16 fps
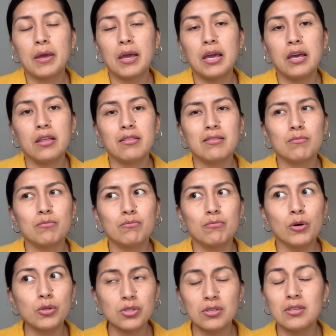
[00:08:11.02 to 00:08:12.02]
And
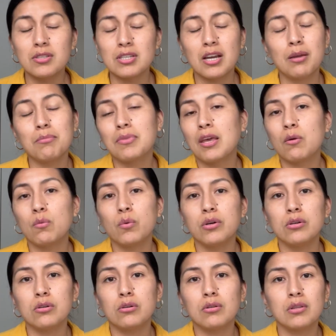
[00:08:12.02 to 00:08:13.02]
most of the time they
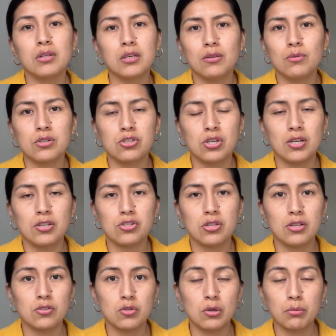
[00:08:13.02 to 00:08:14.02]
will let you exchange
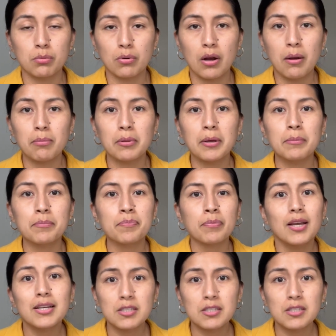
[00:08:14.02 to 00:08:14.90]
things no problem,